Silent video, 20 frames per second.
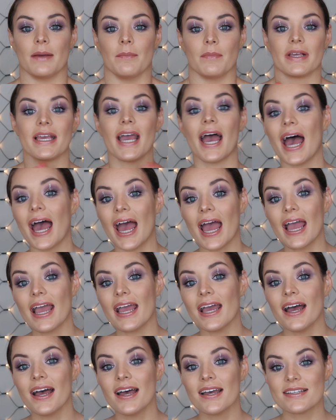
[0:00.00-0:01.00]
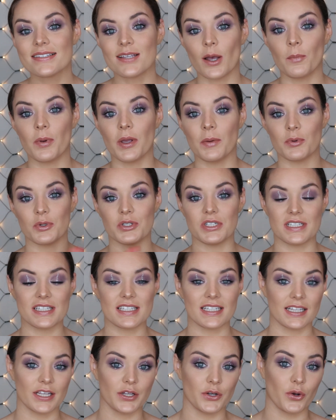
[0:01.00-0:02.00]
Kim K, some people did
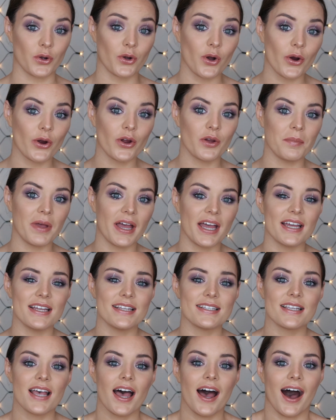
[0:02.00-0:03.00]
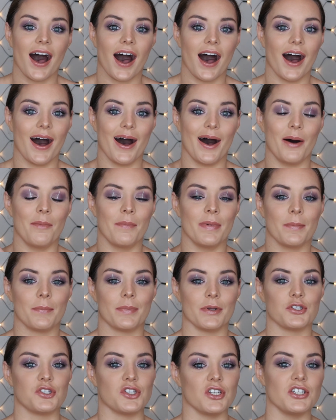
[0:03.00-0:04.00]
Selena Gomez,
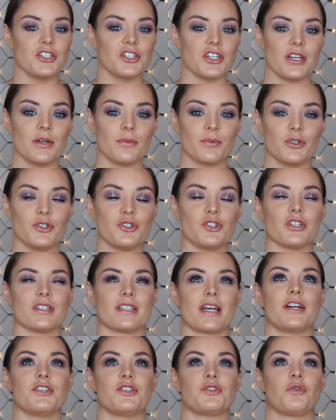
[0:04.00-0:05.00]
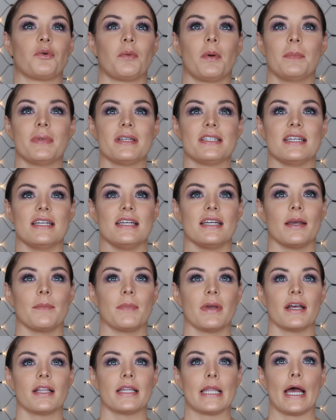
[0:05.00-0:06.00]
but Gigi was just, I just remember seeing
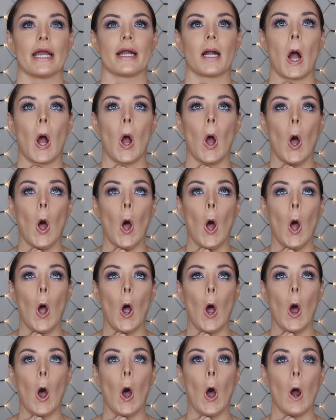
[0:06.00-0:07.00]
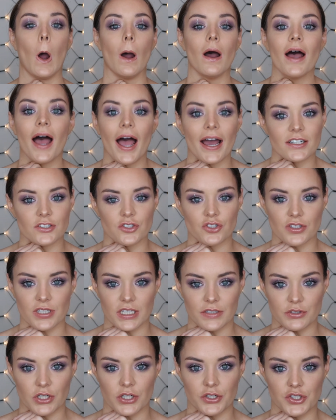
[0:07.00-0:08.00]
it being like, oh, and I just
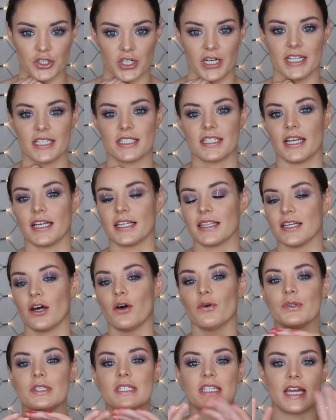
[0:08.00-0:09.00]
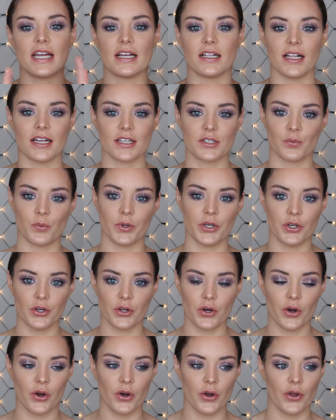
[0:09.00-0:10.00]
loved her dress, like the whole stained glass
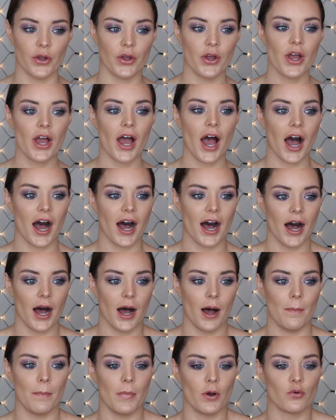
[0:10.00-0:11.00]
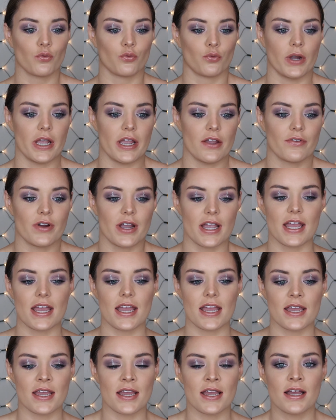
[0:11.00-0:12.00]
window.
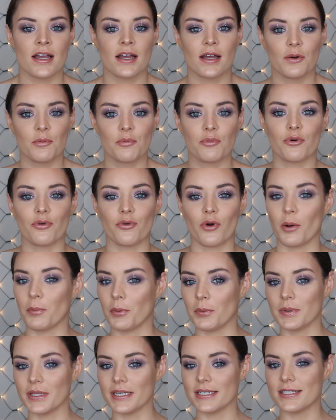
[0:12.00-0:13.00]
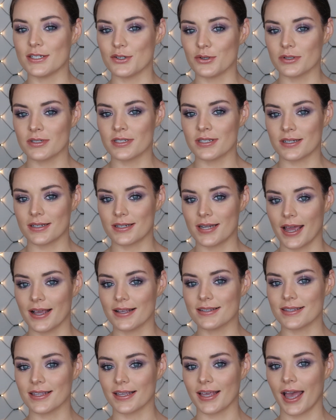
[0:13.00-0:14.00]
Riri probably still
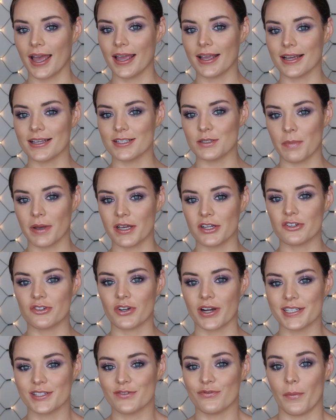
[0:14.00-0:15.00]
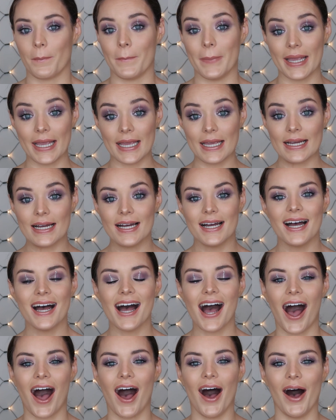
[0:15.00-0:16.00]
takes the cake as best dress for me,
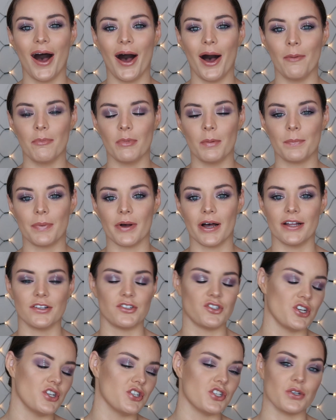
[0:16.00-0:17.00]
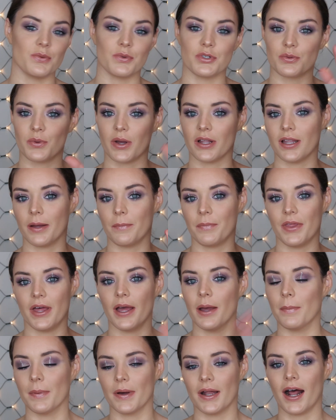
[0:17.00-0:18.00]
but Gigi was well up
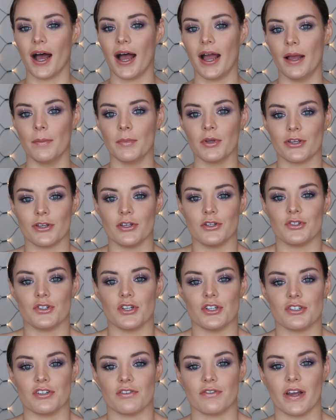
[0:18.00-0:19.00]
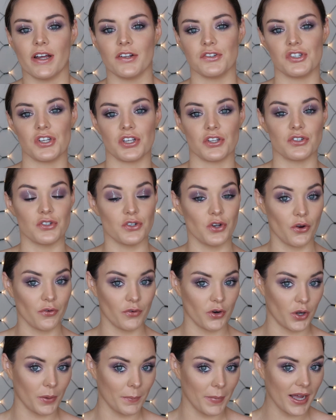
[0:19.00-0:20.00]
there. But I am a huge Gigi fan. She can do no
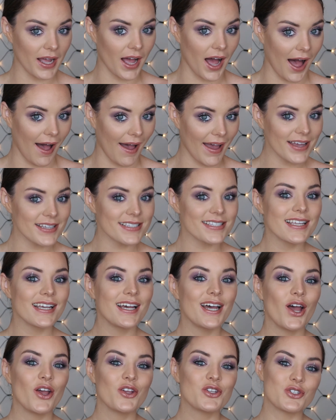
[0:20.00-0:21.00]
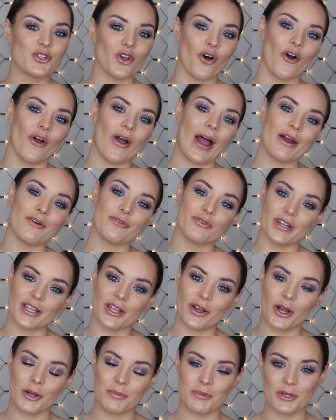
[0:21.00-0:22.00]
wrong in my eyes. So I
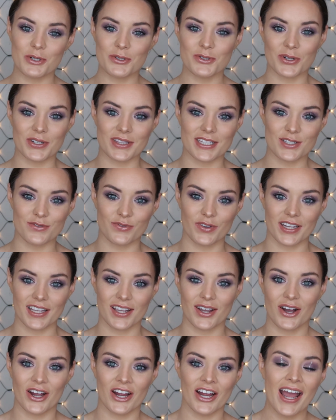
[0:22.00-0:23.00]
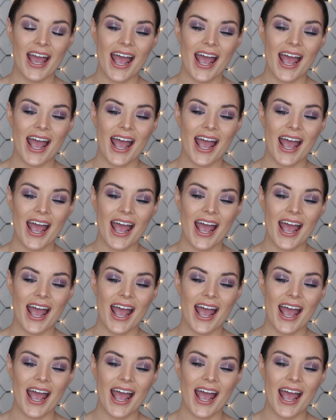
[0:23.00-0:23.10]
really hope you enjoyed this video.